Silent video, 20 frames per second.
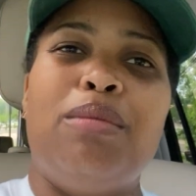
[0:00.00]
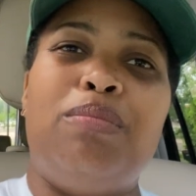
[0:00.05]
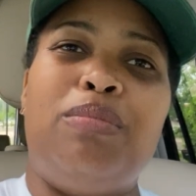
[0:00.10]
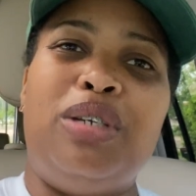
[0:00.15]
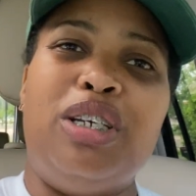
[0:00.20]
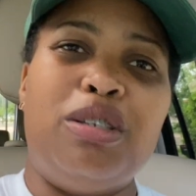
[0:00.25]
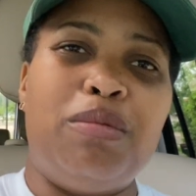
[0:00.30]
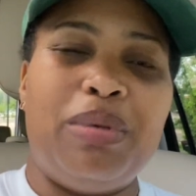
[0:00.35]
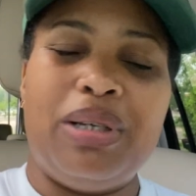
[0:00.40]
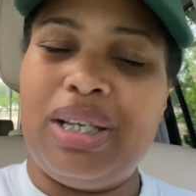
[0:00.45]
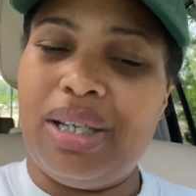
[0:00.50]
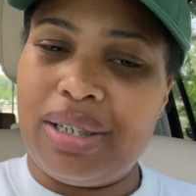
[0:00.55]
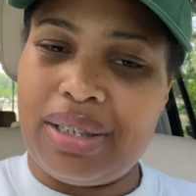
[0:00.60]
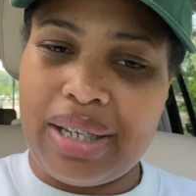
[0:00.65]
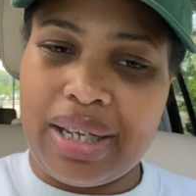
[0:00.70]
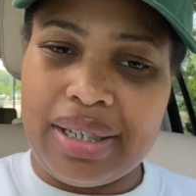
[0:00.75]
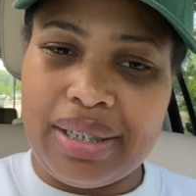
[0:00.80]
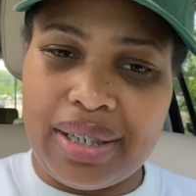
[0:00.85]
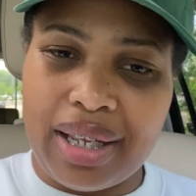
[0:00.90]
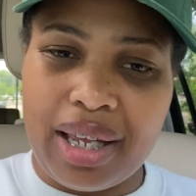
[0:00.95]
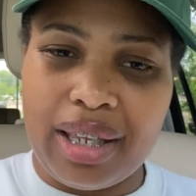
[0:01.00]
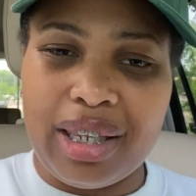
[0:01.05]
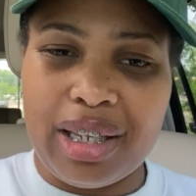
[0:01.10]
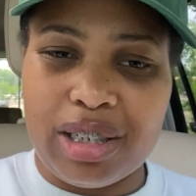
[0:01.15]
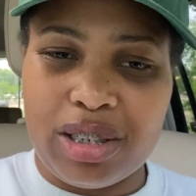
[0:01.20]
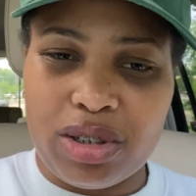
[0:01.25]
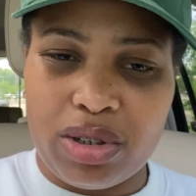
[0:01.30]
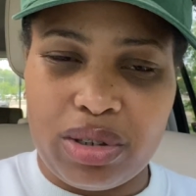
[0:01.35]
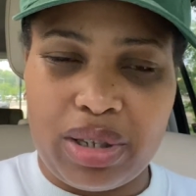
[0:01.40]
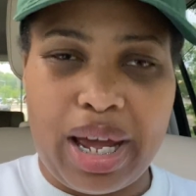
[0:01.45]
just because they say
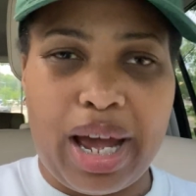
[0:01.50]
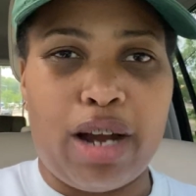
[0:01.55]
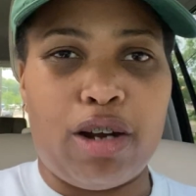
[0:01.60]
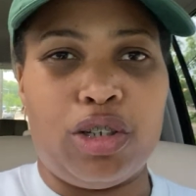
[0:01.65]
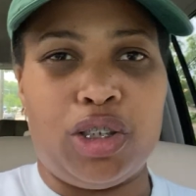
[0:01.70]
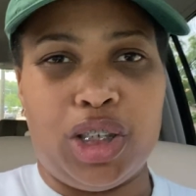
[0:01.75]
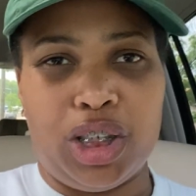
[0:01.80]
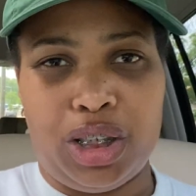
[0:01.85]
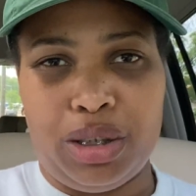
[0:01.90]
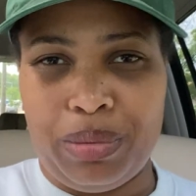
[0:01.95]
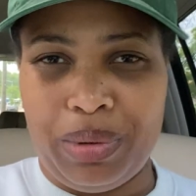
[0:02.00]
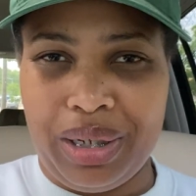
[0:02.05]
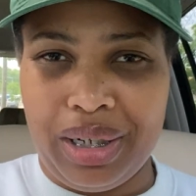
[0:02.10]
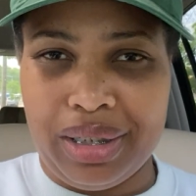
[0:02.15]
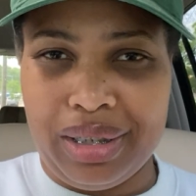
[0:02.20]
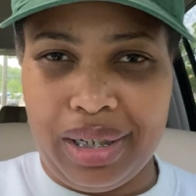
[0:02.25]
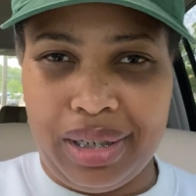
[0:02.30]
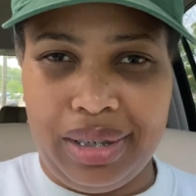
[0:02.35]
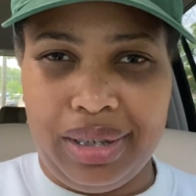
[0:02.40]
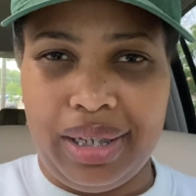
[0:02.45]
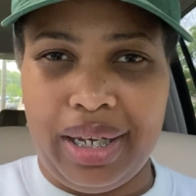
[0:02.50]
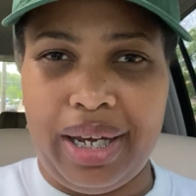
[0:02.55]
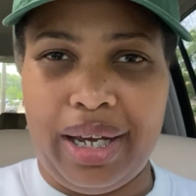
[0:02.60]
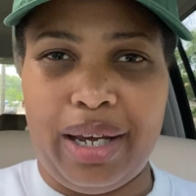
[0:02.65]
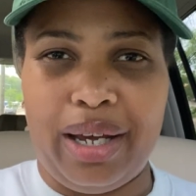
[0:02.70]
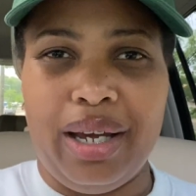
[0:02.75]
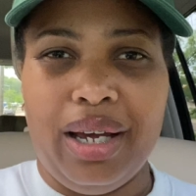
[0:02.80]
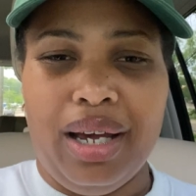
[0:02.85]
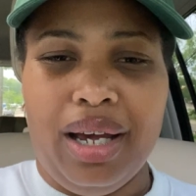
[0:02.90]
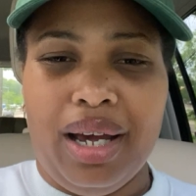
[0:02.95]
this or that or just because they
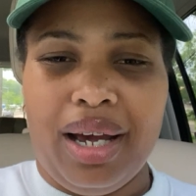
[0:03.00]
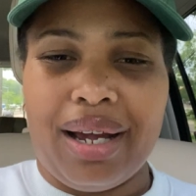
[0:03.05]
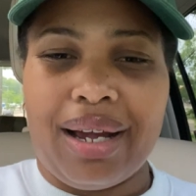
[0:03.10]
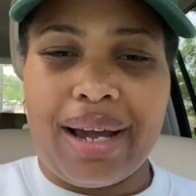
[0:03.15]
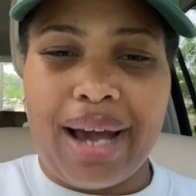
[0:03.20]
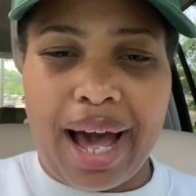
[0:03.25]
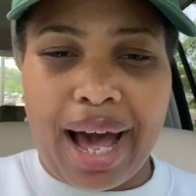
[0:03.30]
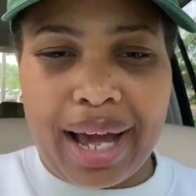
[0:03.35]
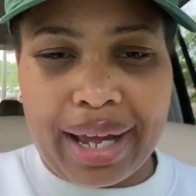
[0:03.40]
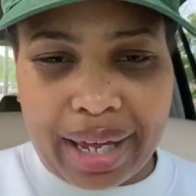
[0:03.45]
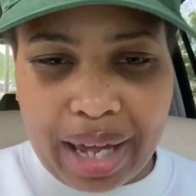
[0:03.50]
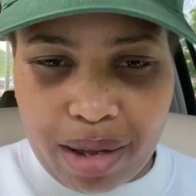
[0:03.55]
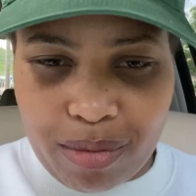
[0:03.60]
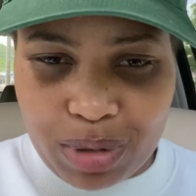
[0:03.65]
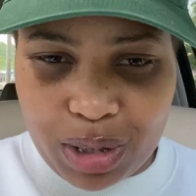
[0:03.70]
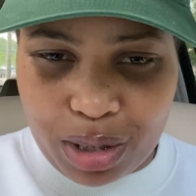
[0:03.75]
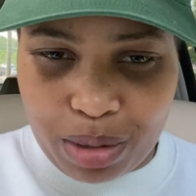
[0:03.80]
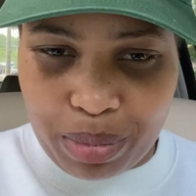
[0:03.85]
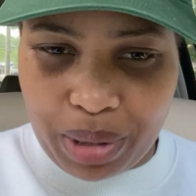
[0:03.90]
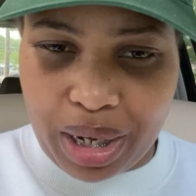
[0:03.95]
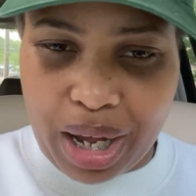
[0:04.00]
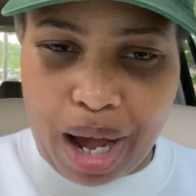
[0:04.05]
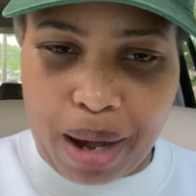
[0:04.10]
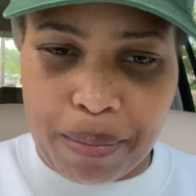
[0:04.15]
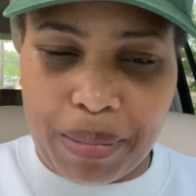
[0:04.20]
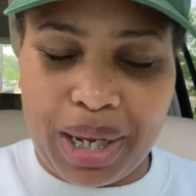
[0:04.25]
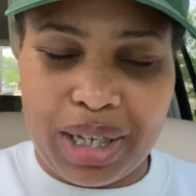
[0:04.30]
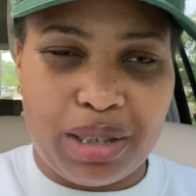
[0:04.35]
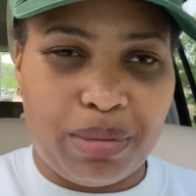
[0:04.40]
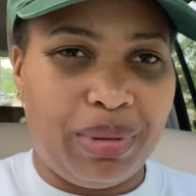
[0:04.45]
said God gave it to me,
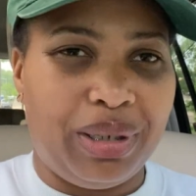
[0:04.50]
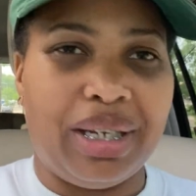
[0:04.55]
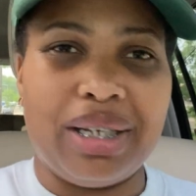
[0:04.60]
God bless me.